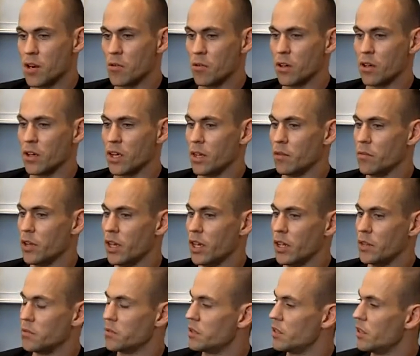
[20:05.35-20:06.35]
I don't want to name
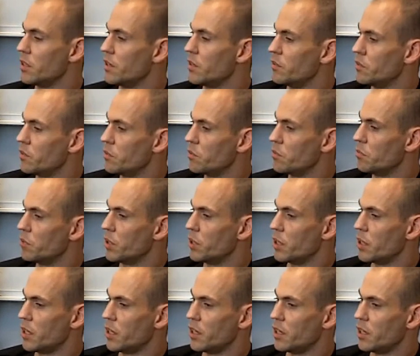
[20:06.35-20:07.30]
names, but